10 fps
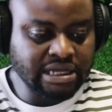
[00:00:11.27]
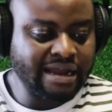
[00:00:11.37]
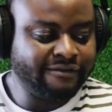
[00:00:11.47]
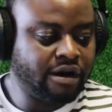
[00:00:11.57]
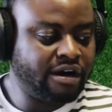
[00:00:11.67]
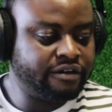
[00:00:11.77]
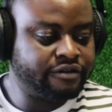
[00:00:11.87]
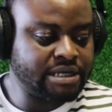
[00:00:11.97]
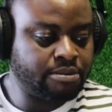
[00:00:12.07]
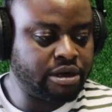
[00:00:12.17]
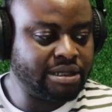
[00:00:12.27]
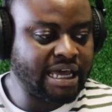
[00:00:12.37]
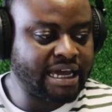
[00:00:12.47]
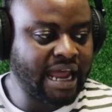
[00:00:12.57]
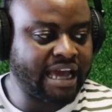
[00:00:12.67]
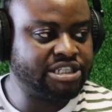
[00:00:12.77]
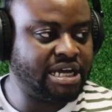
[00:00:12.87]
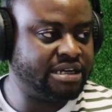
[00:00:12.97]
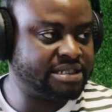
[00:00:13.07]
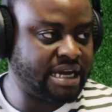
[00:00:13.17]
level of someone that can actually
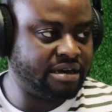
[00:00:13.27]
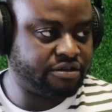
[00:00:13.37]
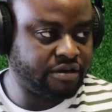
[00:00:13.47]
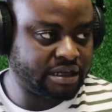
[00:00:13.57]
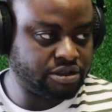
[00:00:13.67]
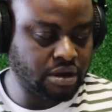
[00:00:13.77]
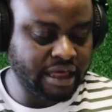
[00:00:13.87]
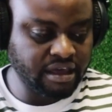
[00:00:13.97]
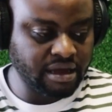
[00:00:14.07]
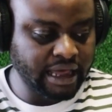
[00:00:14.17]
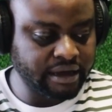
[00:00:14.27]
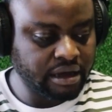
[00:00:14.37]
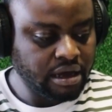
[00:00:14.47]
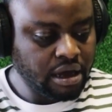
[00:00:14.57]
understand it, right? So I think like